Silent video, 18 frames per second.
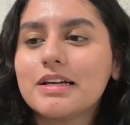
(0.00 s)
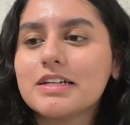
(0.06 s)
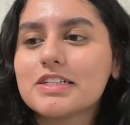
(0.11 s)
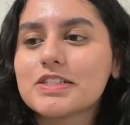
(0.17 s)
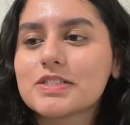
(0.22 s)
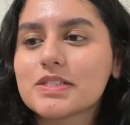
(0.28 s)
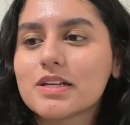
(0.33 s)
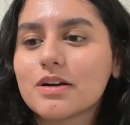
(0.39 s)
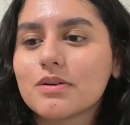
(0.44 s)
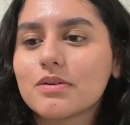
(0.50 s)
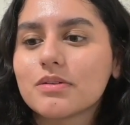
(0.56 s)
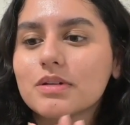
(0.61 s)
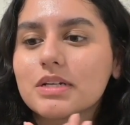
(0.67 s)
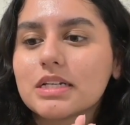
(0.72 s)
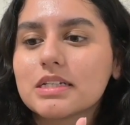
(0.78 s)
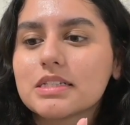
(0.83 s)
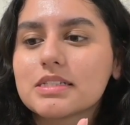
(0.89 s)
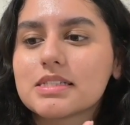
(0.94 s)
So
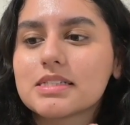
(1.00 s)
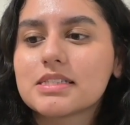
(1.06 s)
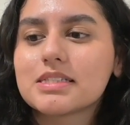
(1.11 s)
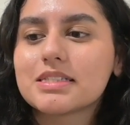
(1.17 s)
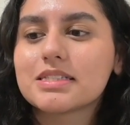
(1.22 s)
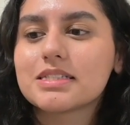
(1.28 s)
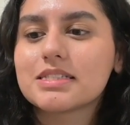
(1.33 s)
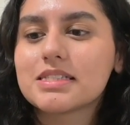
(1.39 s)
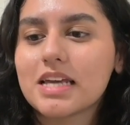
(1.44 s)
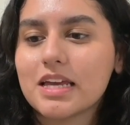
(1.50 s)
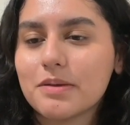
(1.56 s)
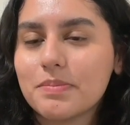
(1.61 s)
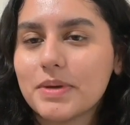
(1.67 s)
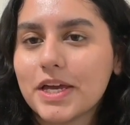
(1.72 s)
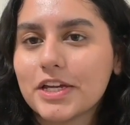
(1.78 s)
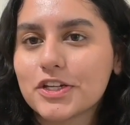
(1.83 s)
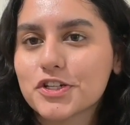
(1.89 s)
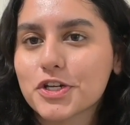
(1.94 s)
stay
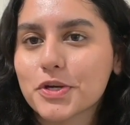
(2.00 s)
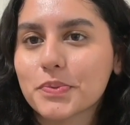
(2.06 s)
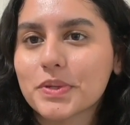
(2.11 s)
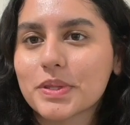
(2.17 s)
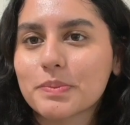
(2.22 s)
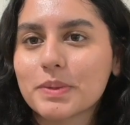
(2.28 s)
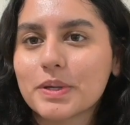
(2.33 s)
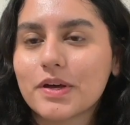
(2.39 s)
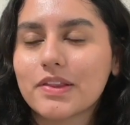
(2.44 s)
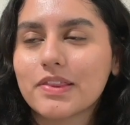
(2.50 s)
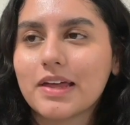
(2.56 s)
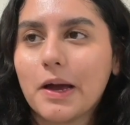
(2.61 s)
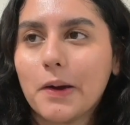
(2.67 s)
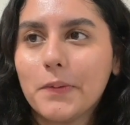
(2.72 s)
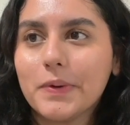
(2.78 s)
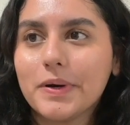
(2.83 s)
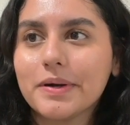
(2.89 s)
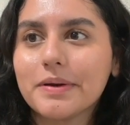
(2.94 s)
patient with me on
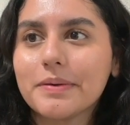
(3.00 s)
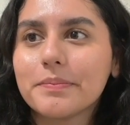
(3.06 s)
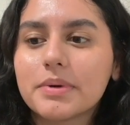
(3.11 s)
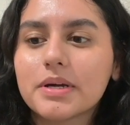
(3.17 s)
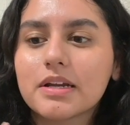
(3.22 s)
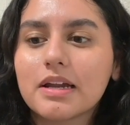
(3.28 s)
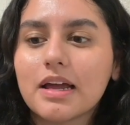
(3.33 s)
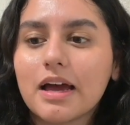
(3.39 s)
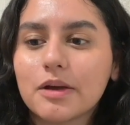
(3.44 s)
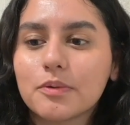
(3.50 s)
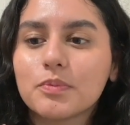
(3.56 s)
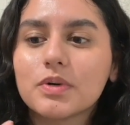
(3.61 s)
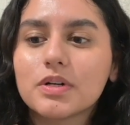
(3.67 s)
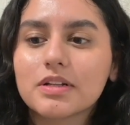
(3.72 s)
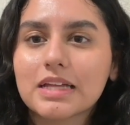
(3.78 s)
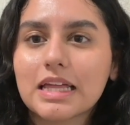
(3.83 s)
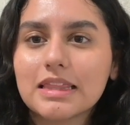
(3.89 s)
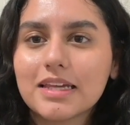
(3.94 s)
that one, but I
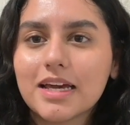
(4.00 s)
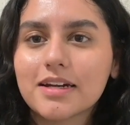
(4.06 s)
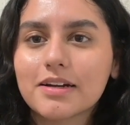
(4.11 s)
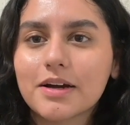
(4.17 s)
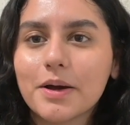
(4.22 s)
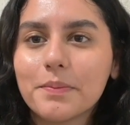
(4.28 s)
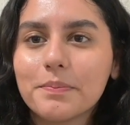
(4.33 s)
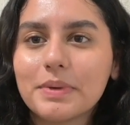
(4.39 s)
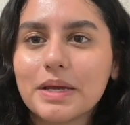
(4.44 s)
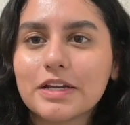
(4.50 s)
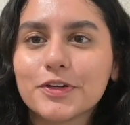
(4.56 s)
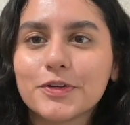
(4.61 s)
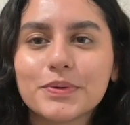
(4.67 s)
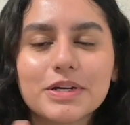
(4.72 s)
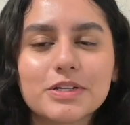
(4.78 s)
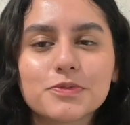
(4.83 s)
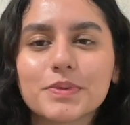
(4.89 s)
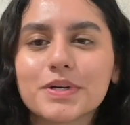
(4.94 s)
will get that up and you
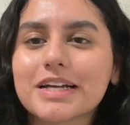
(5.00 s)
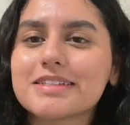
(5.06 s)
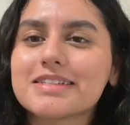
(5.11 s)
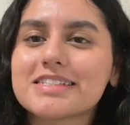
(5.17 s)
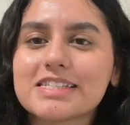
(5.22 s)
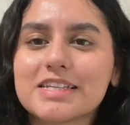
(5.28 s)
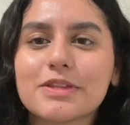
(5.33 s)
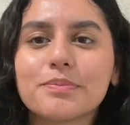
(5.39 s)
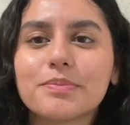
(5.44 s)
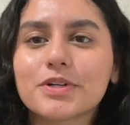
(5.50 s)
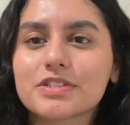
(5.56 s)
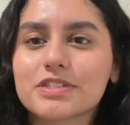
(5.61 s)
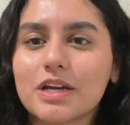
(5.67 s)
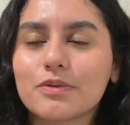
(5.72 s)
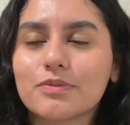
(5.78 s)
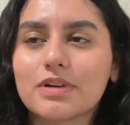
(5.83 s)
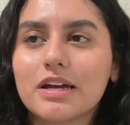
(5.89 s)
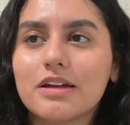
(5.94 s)
guys will get to see the books
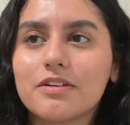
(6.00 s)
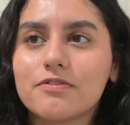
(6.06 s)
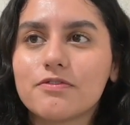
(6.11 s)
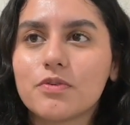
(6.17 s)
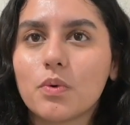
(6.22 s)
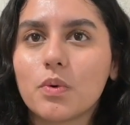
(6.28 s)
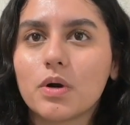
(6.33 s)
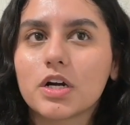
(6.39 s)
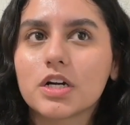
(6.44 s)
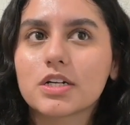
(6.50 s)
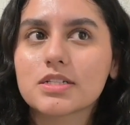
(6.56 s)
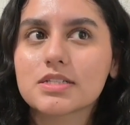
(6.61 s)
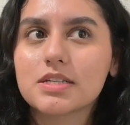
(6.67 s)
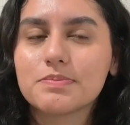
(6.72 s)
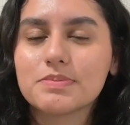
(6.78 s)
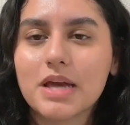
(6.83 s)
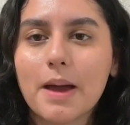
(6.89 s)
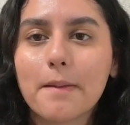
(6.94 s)
I read for
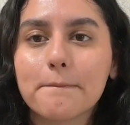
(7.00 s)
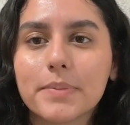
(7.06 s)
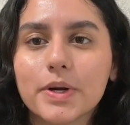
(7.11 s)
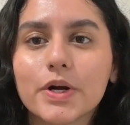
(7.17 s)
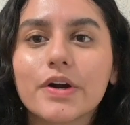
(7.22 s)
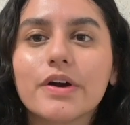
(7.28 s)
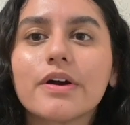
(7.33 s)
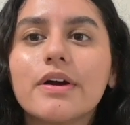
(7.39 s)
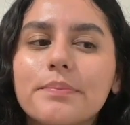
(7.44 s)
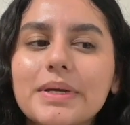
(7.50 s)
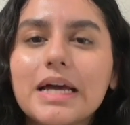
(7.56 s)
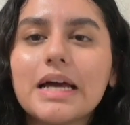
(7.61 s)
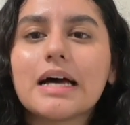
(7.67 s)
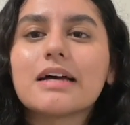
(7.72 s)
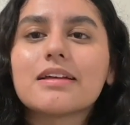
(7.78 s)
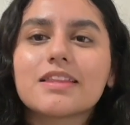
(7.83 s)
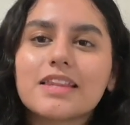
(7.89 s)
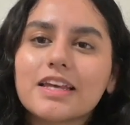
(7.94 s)
September. But
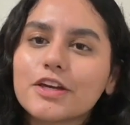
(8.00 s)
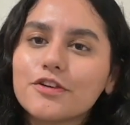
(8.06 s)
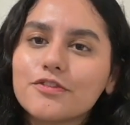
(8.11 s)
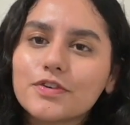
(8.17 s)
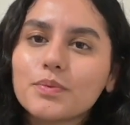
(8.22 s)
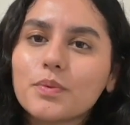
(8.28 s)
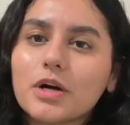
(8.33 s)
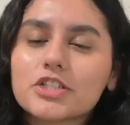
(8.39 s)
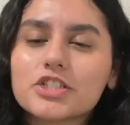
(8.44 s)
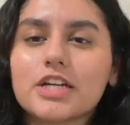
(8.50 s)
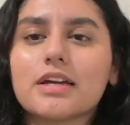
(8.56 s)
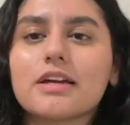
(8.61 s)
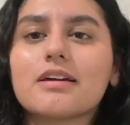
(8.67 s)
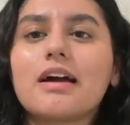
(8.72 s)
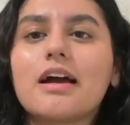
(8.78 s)
yeah, thank you for watching.